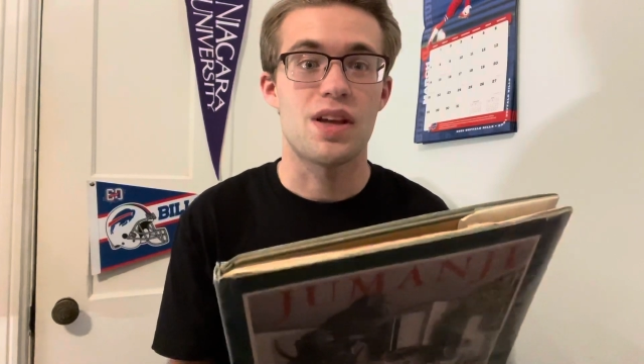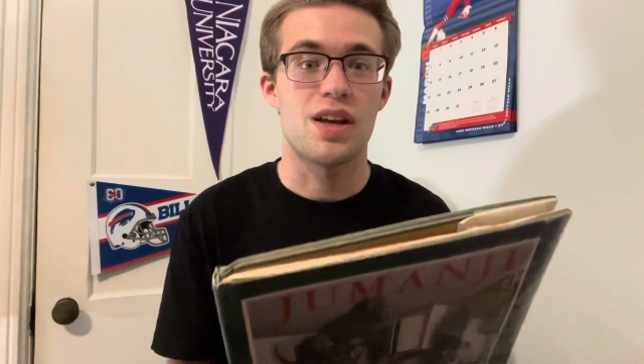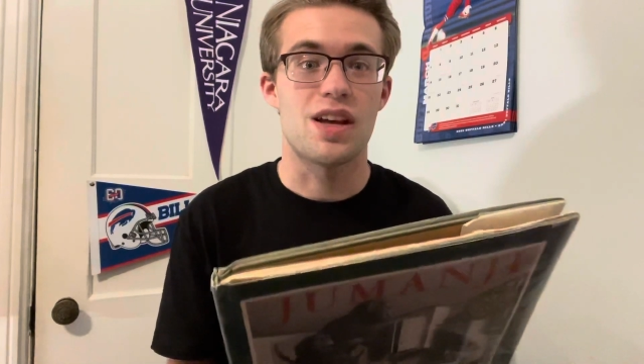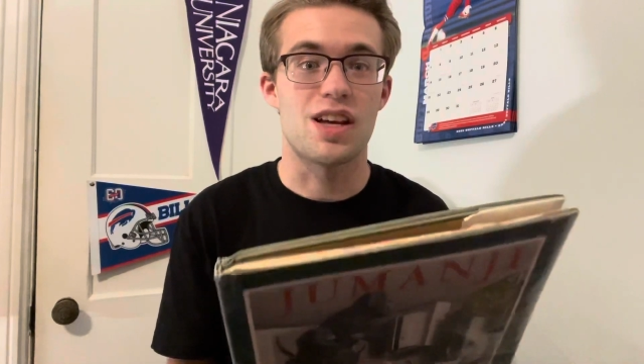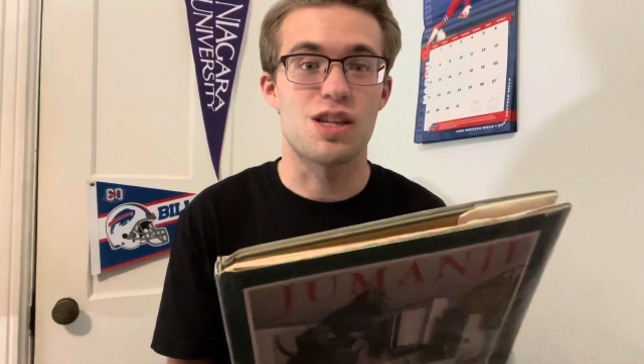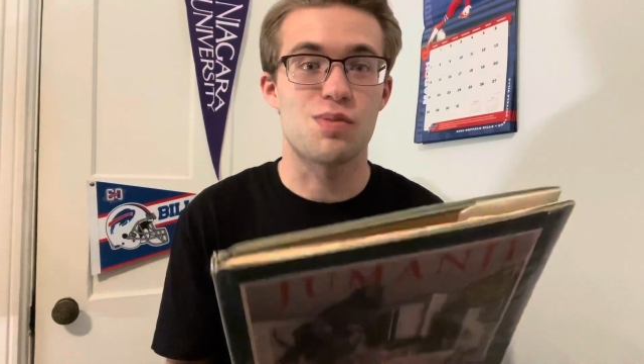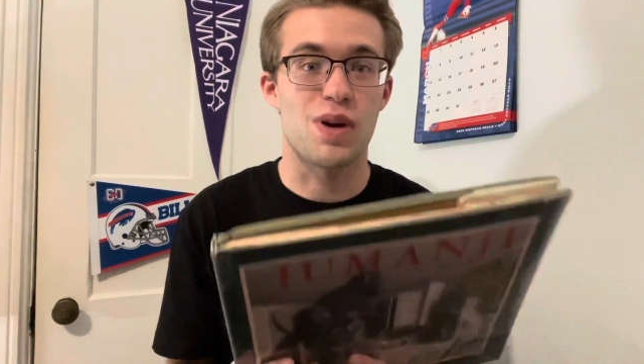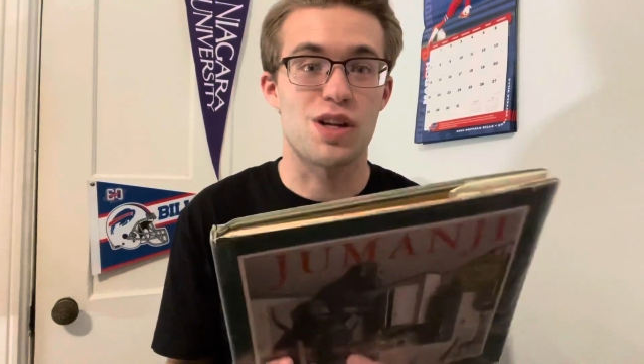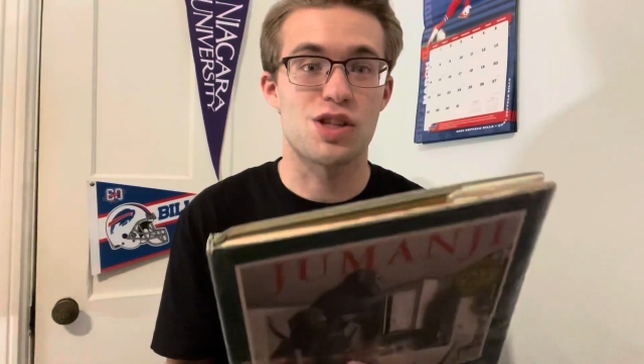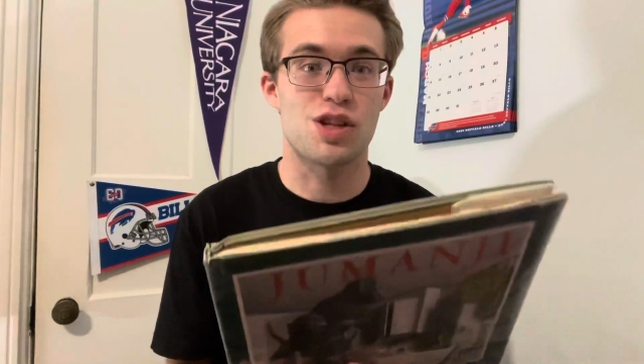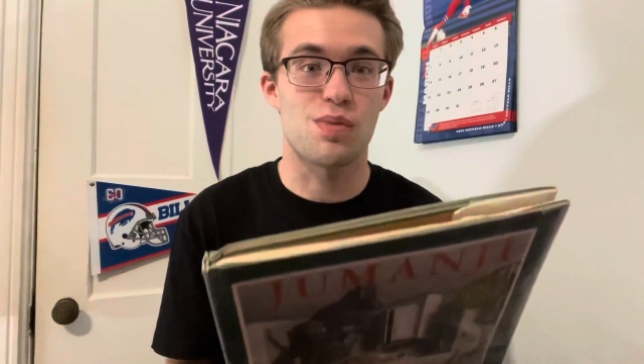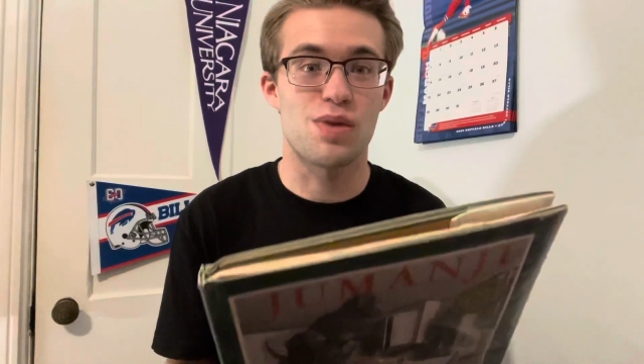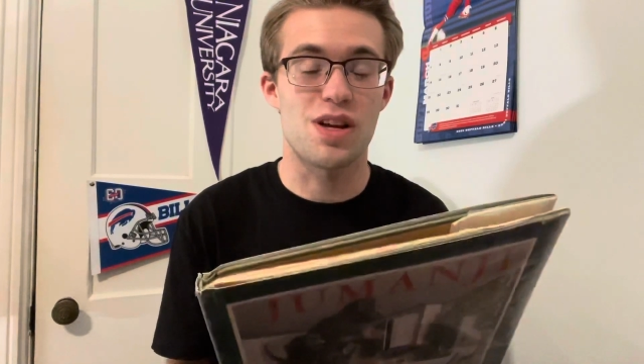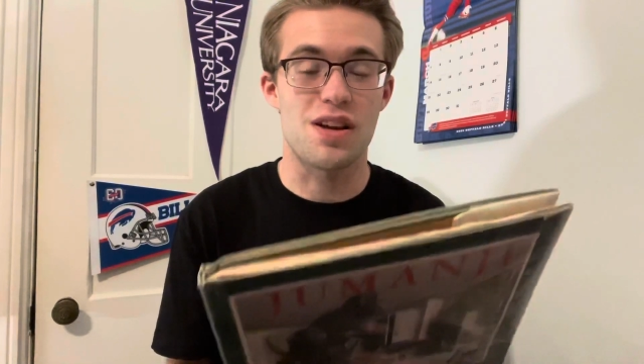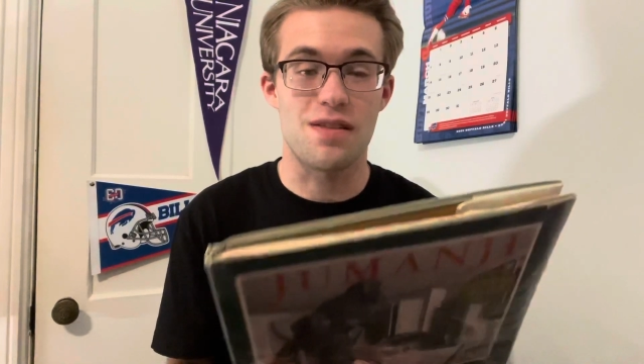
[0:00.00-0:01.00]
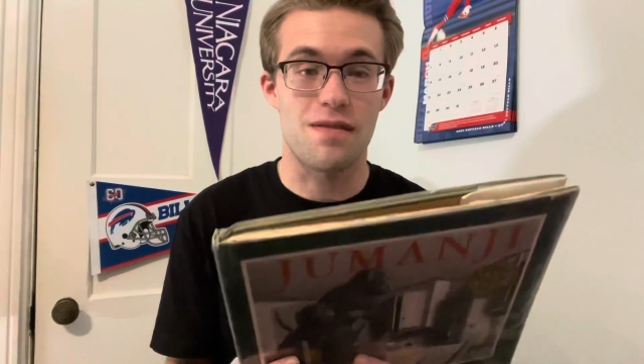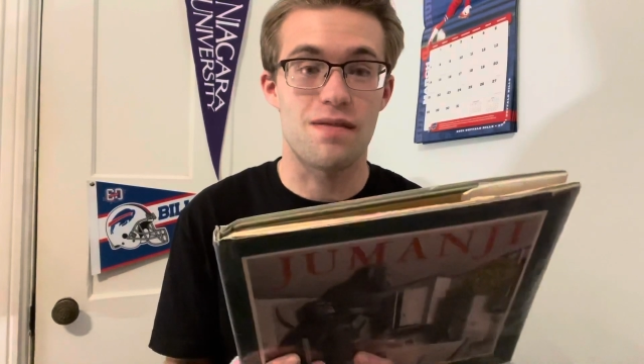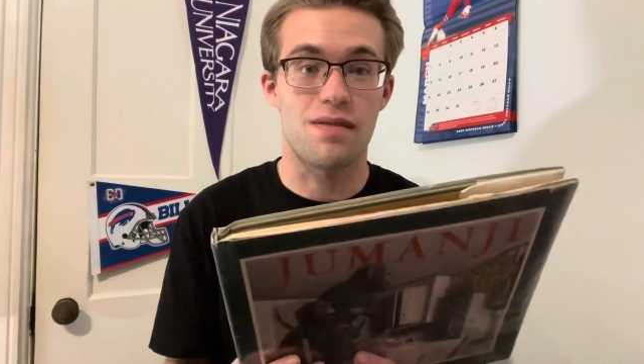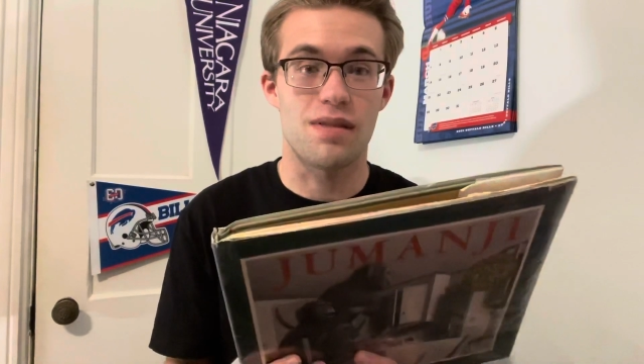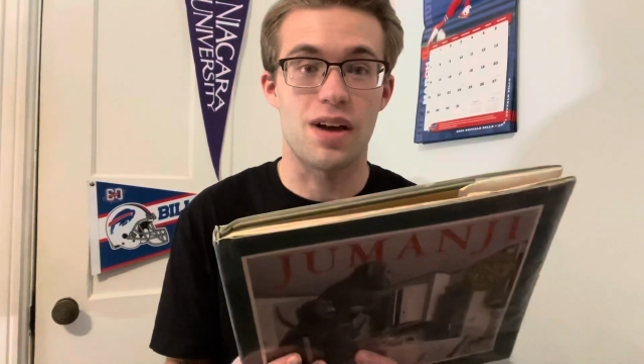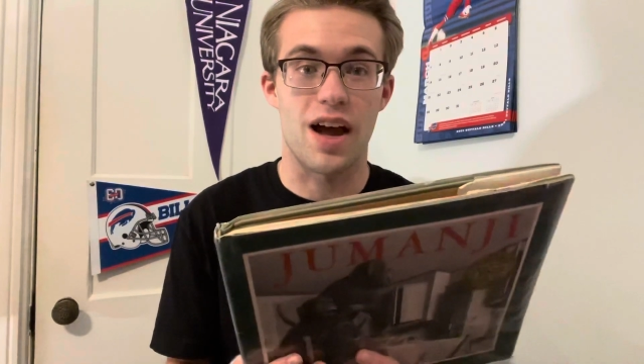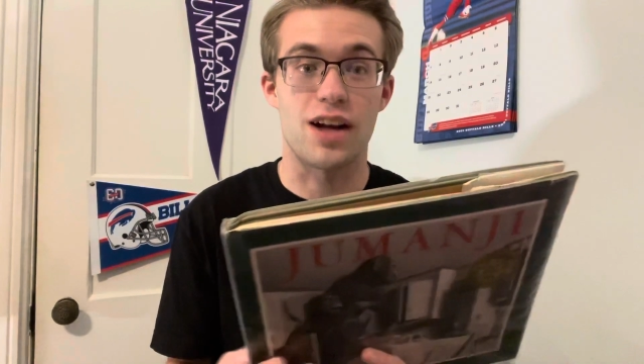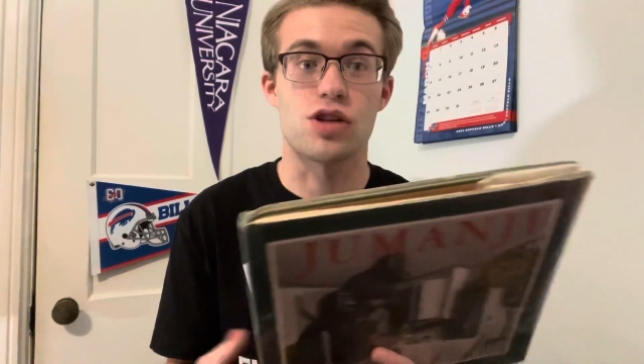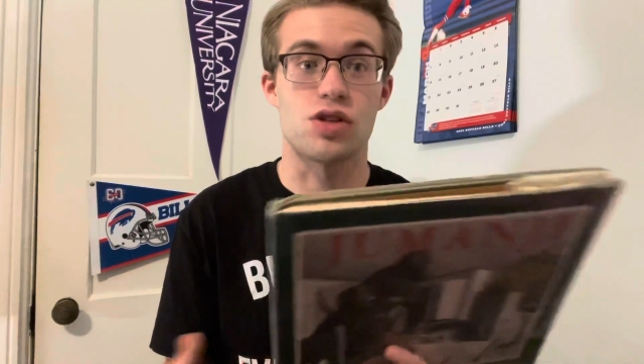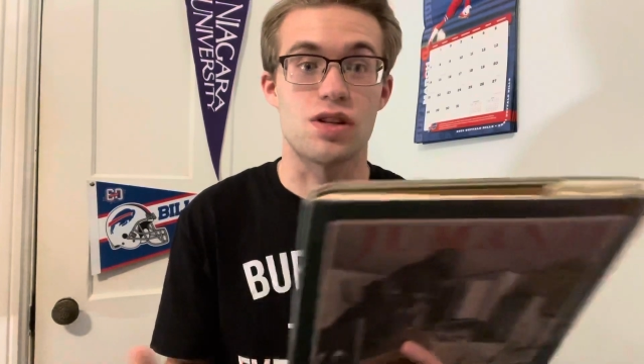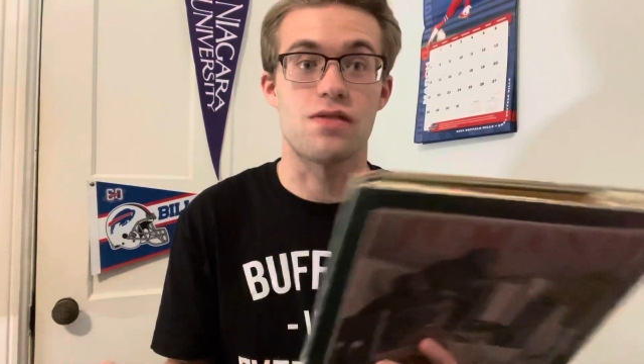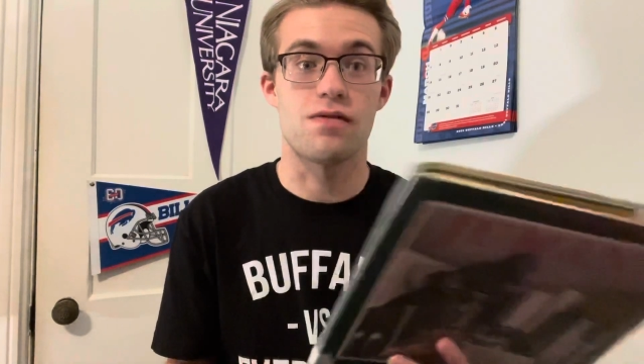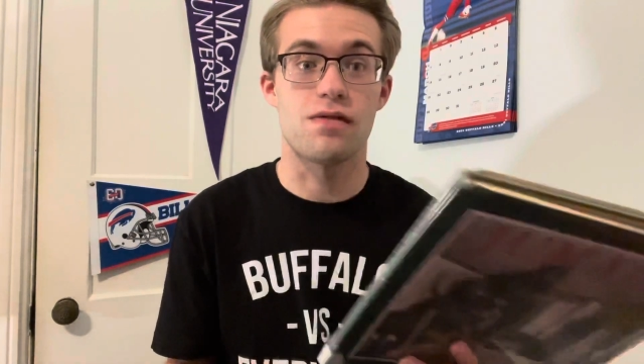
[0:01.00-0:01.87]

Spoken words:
is by somebody actually